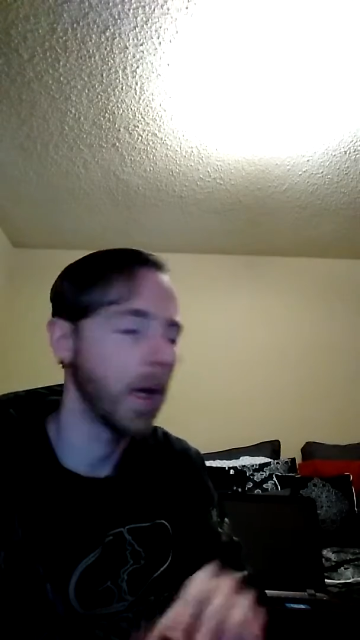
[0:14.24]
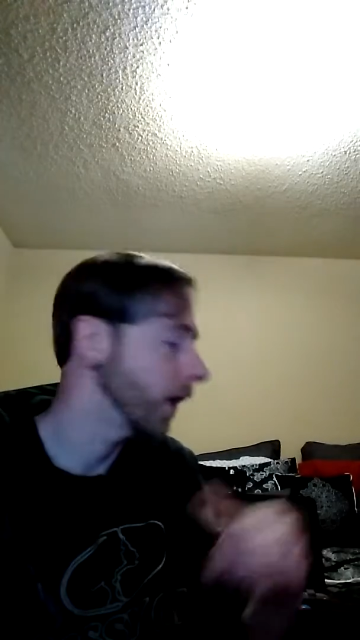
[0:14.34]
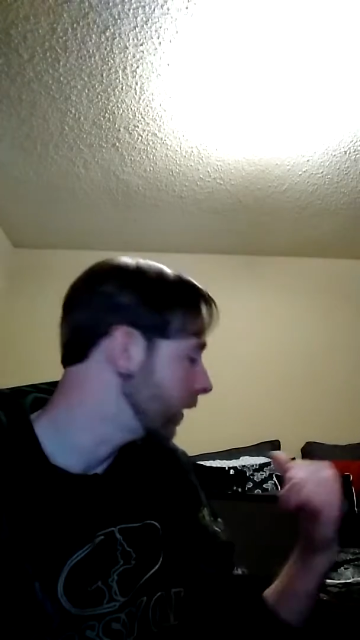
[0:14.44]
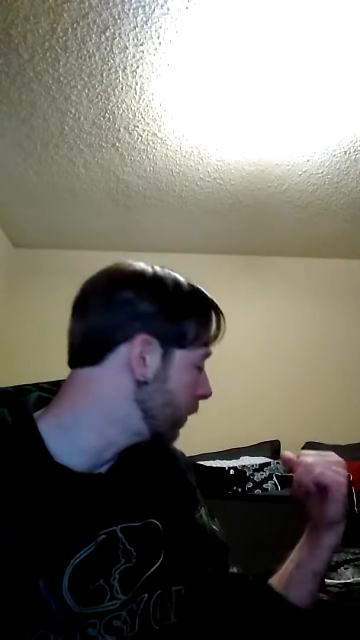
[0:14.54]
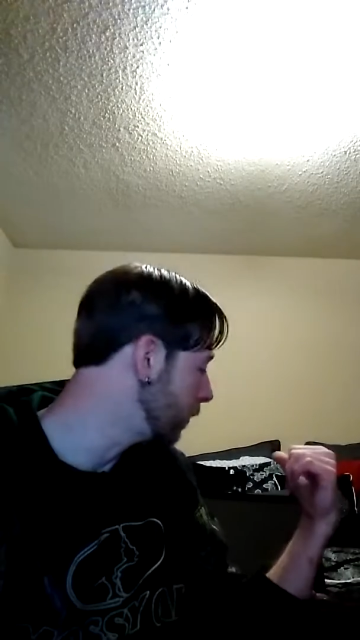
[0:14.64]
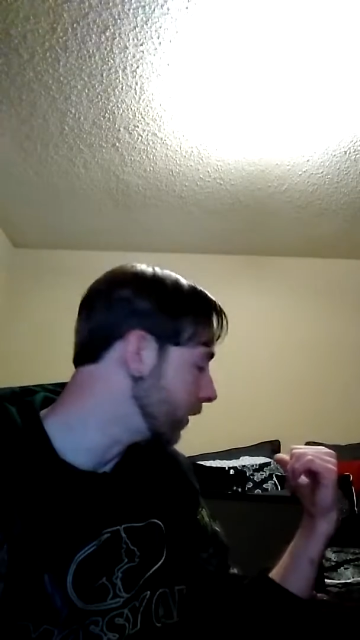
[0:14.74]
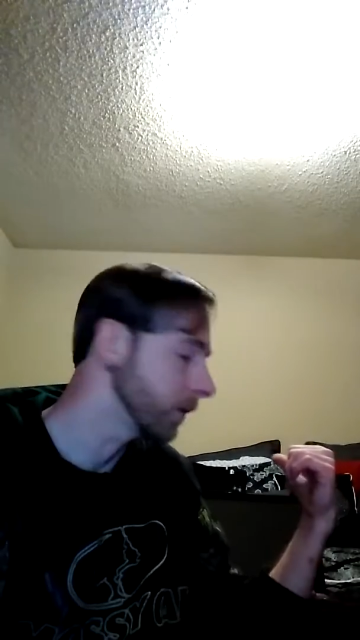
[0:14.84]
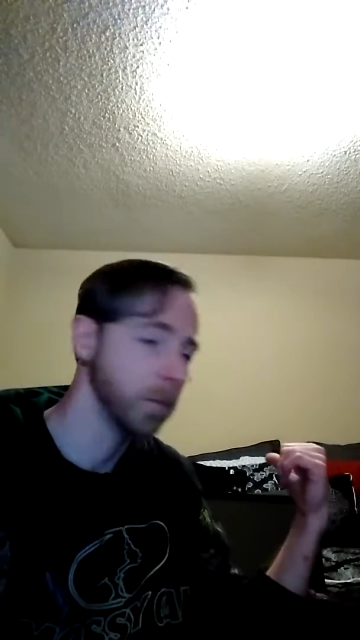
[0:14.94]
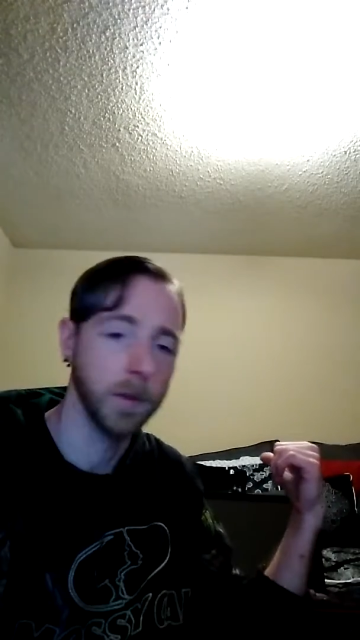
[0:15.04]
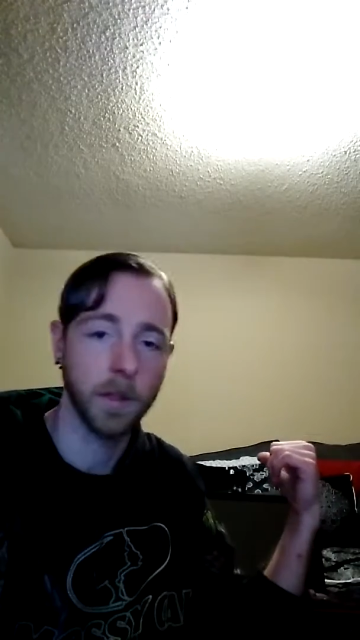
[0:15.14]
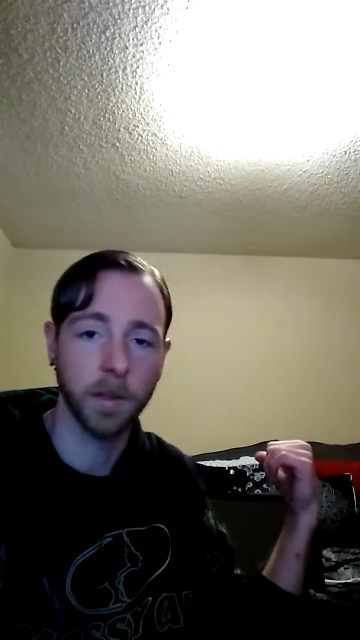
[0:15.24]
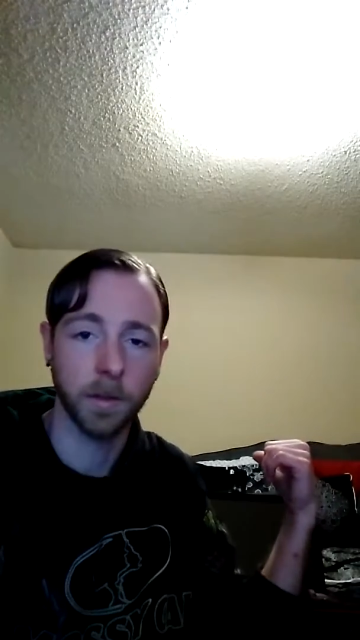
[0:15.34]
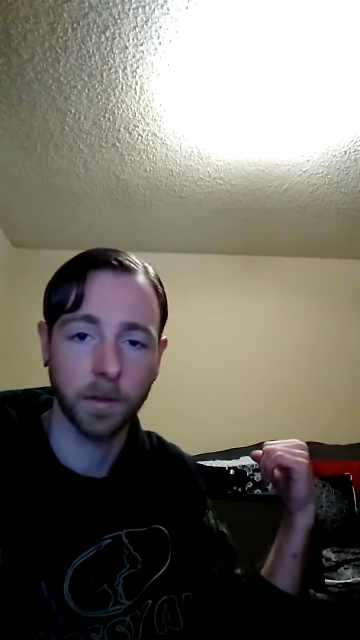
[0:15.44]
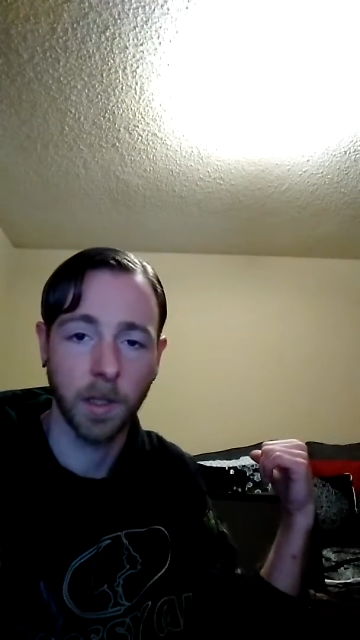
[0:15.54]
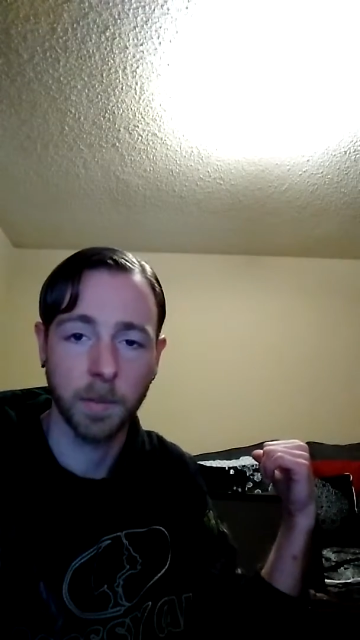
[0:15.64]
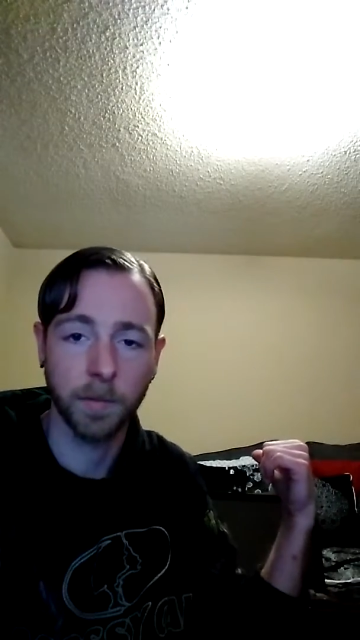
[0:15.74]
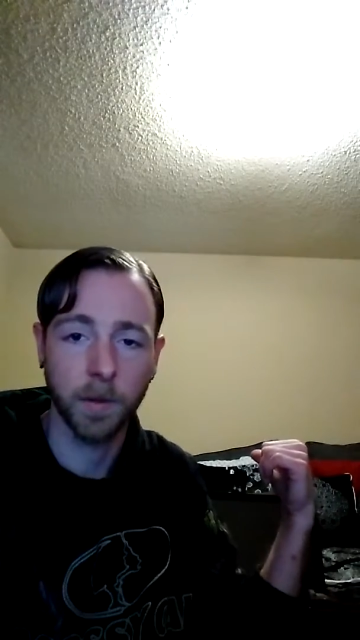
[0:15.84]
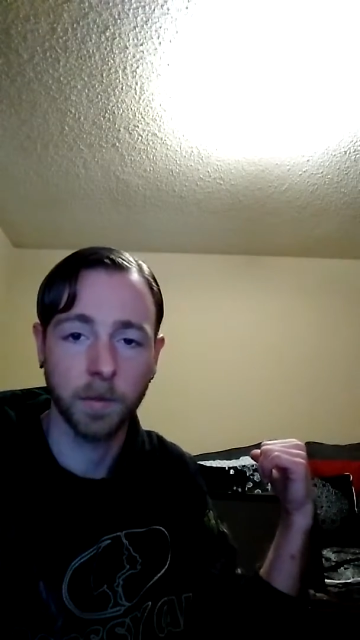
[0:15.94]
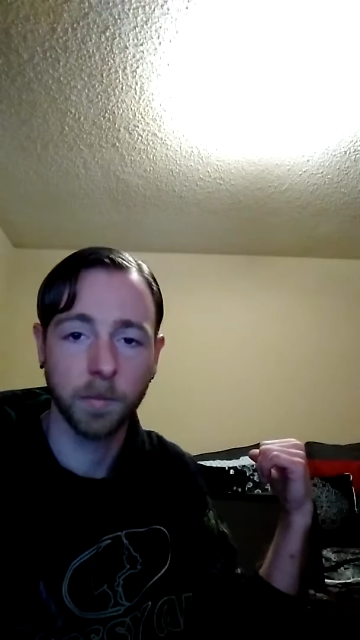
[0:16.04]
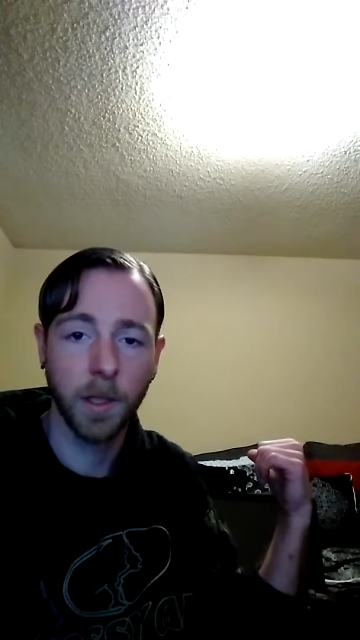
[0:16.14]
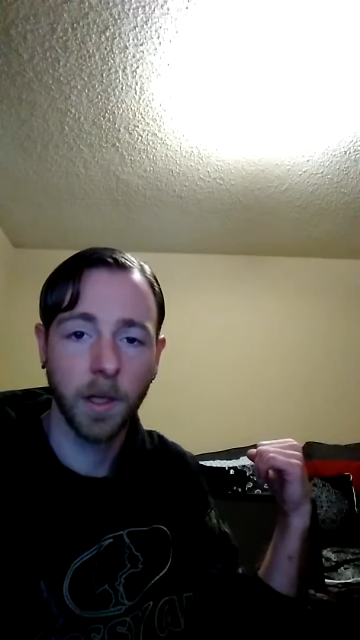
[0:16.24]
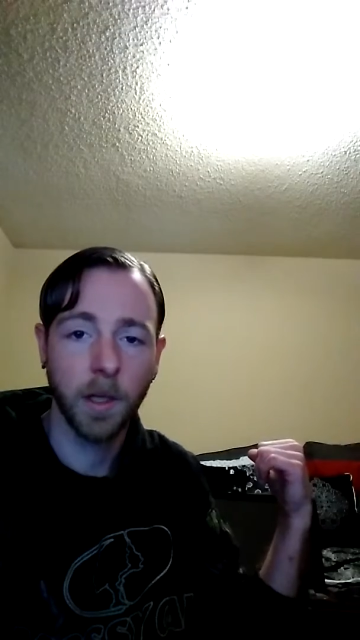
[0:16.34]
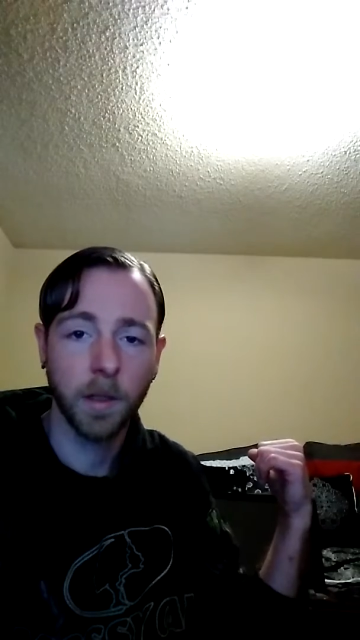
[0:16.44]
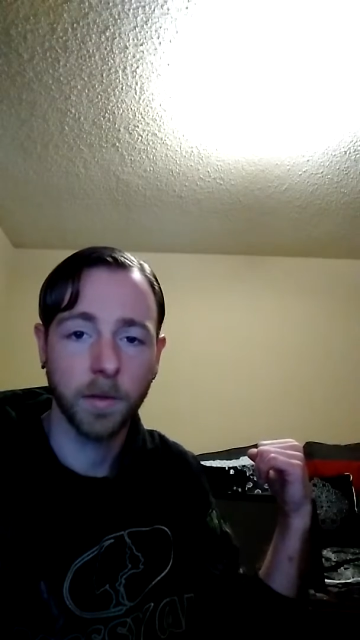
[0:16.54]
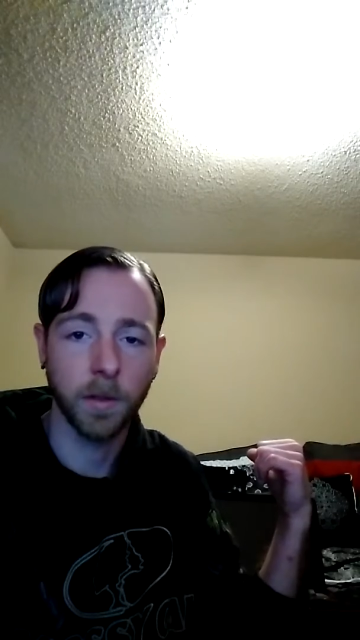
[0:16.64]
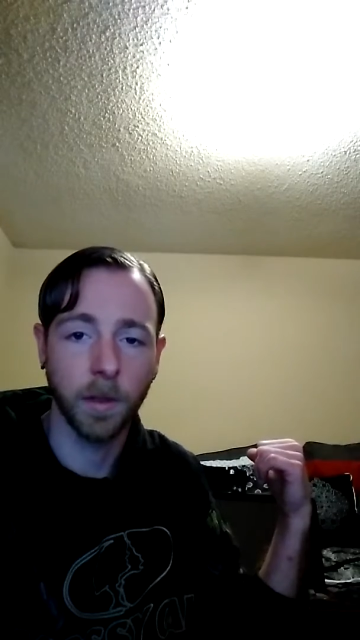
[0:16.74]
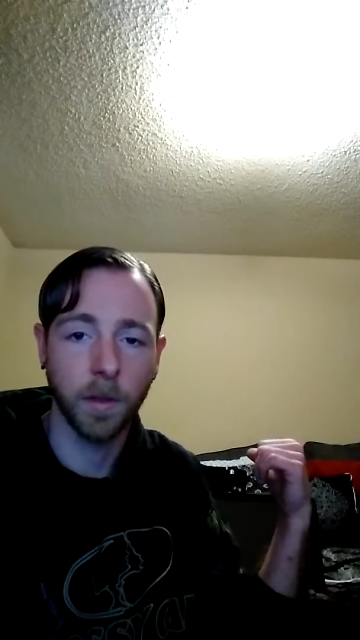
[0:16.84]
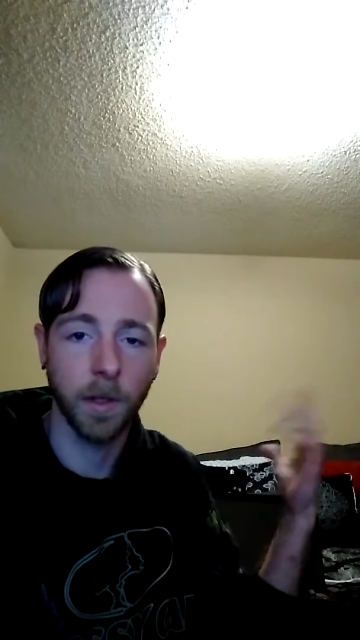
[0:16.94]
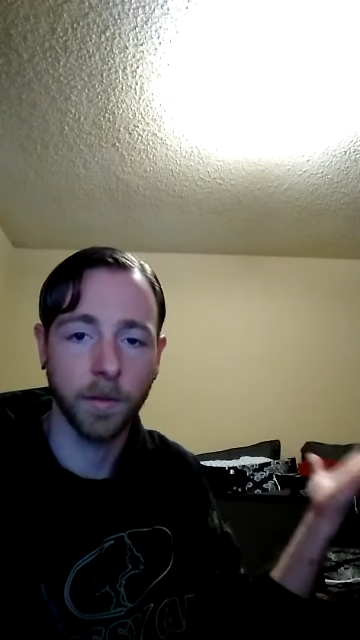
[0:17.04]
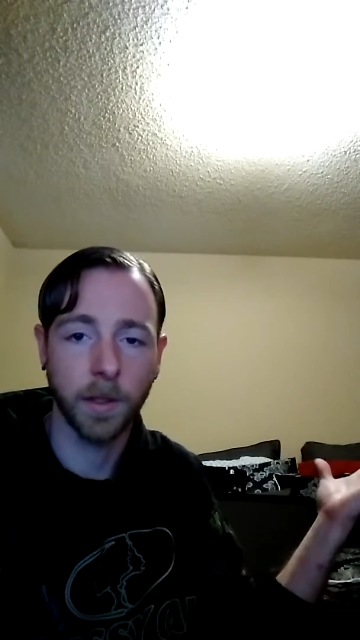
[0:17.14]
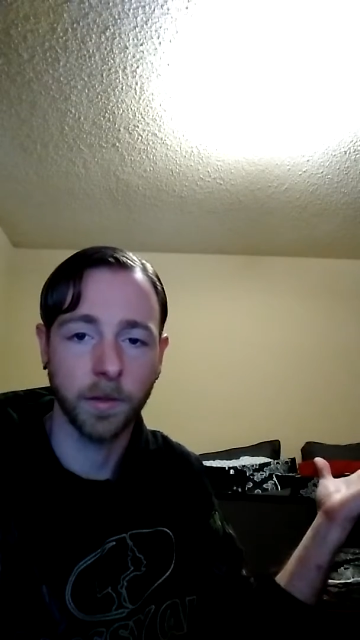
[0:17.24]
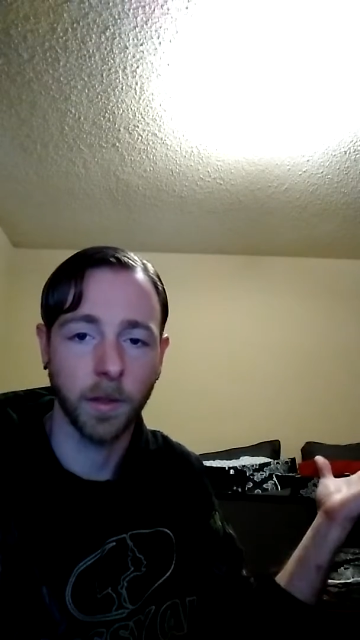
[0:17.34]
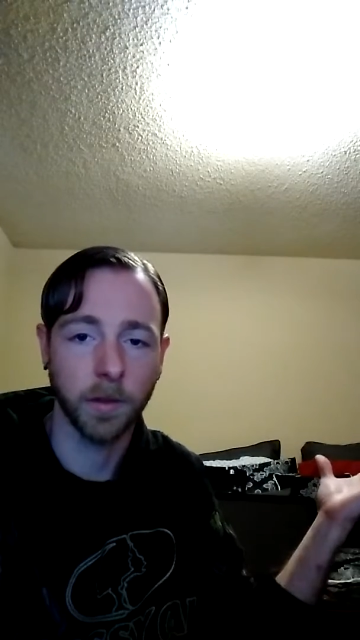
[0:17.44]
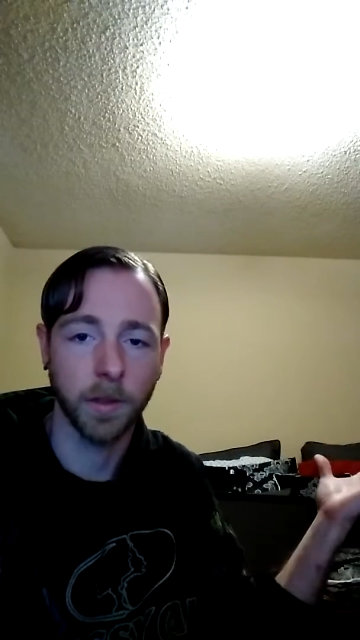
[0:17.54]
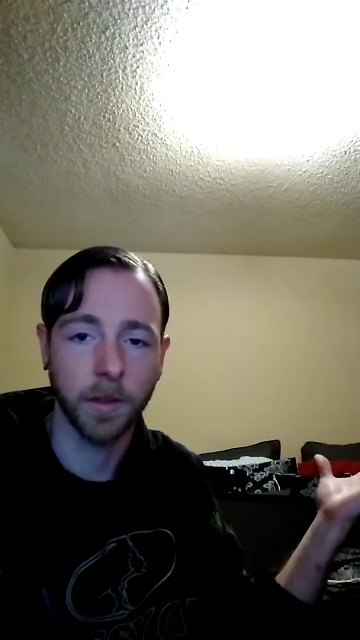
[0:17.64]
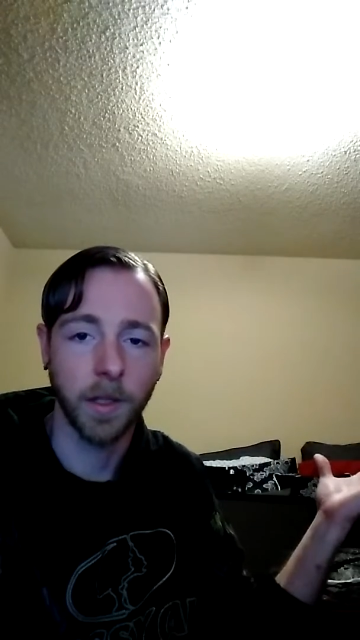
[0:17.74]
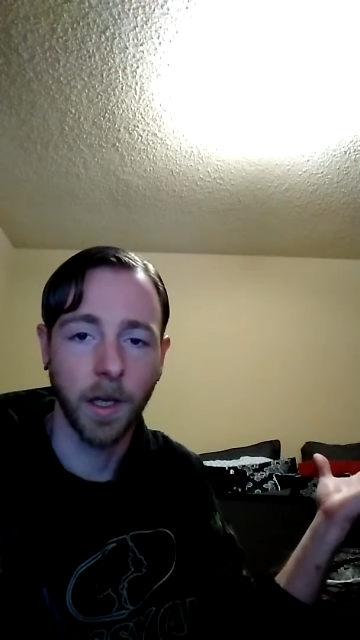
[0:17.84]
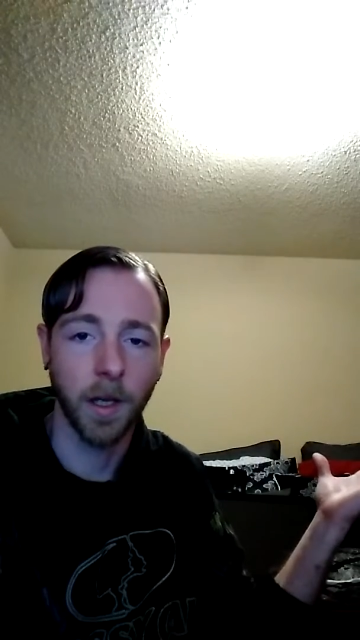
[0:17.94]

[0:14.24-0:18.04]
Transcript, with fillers: I know where this one is coming from, so everything's all good.